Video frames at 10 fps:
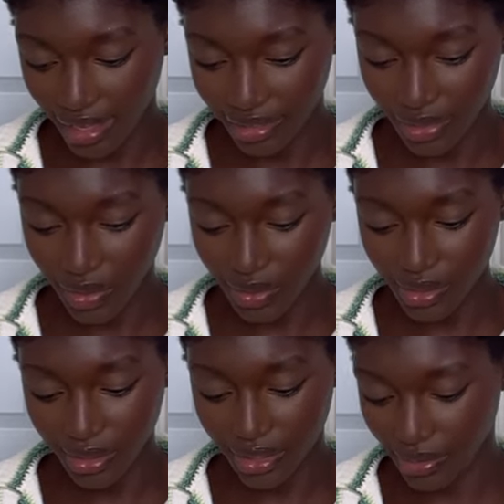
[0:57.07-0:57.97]
The girls
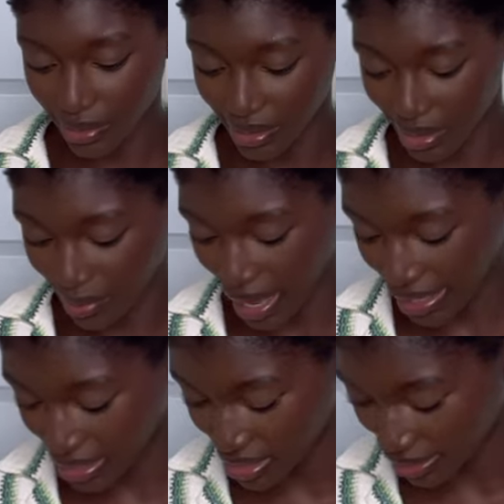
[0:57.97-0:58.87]
on the, on the
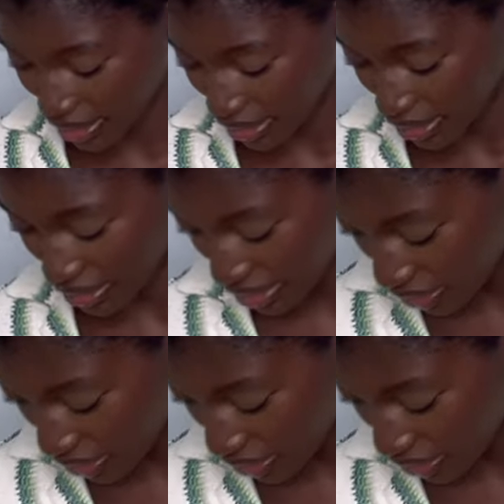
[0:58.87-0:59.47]
package, they're eating. It